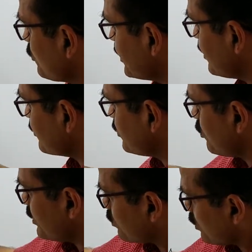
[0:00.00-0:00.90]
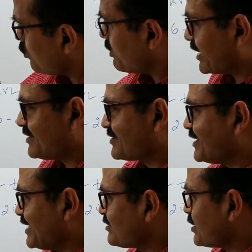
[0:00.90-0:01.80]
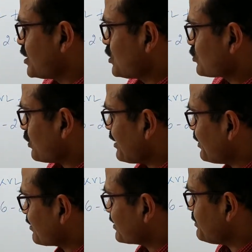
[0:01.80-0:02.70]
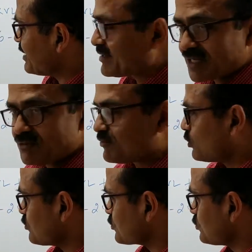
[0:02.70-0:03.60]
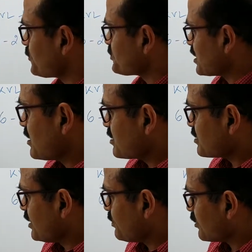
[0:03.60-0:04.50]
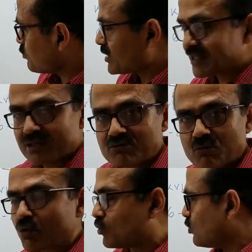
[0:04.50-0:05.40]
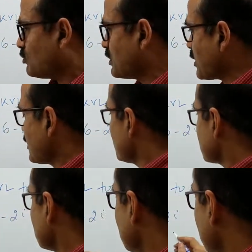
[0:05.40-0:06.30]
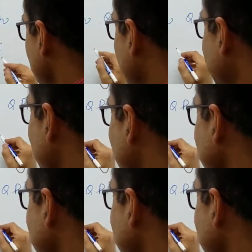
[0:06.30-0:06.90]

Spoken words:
that is 3 ohm and 1 ohm are in series. So, I plus 3 basically flows through 3 plus 1, that is 4 ohm. So, I plus